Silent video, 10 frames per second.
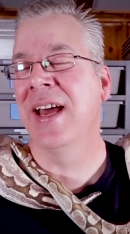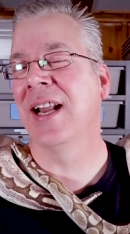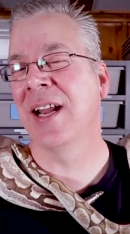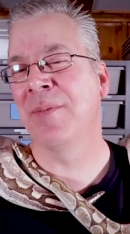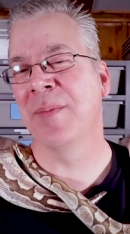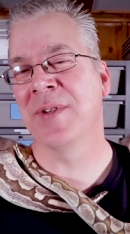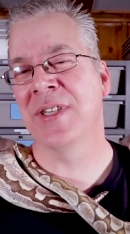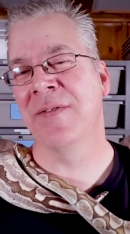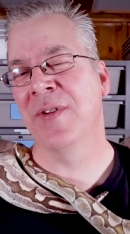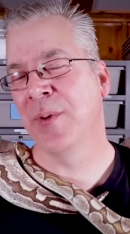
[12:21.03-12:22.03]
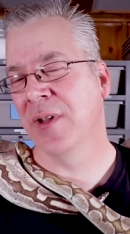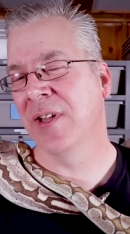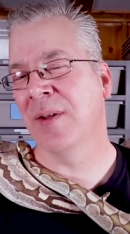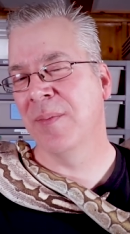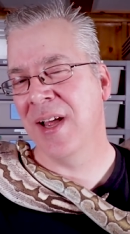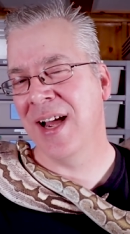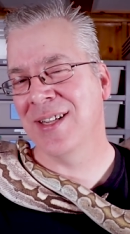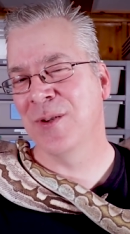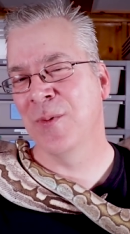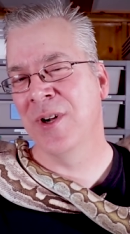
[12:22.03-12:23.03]
And a lot of people say if you put little
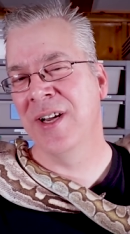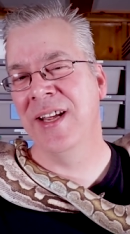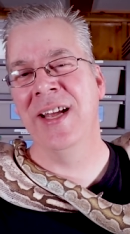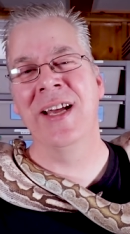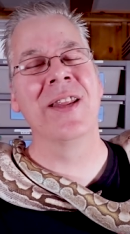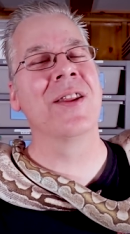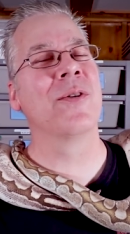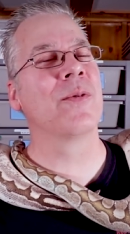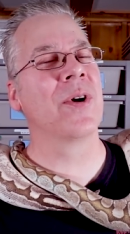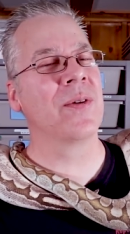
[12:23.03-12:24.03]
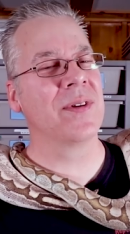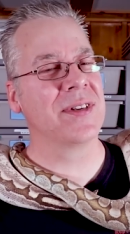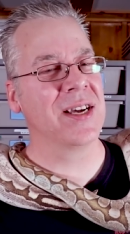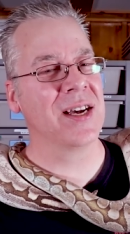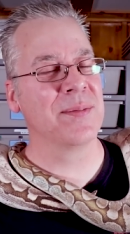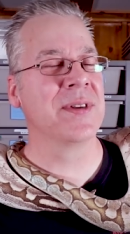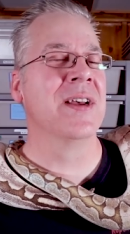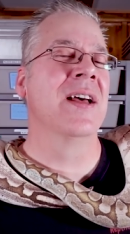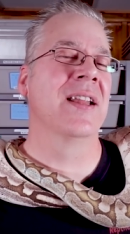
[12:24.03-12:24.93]
blocks of wood in the rodent tubs,